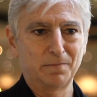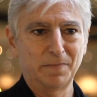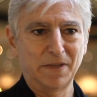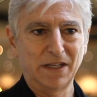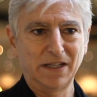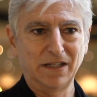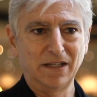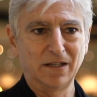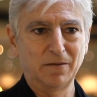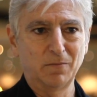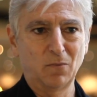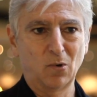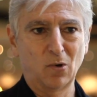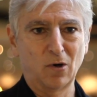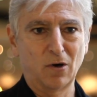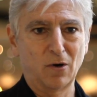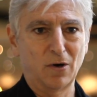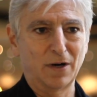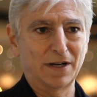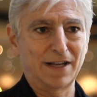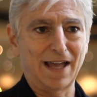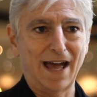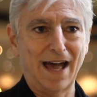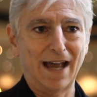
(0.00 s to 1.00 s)
eating more
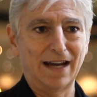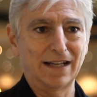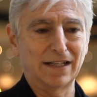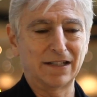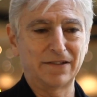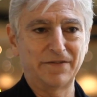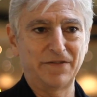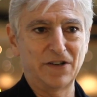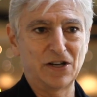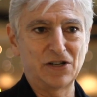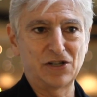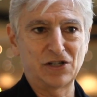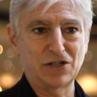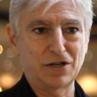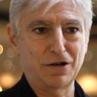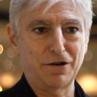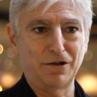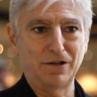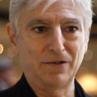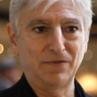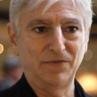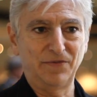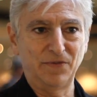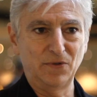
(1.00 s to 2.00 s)
organic and
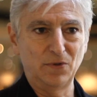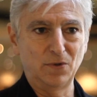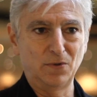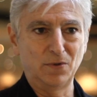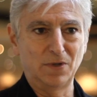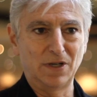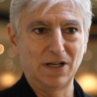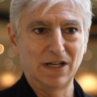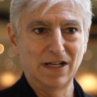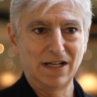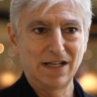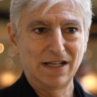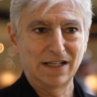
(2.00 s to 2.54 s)
vegetarian food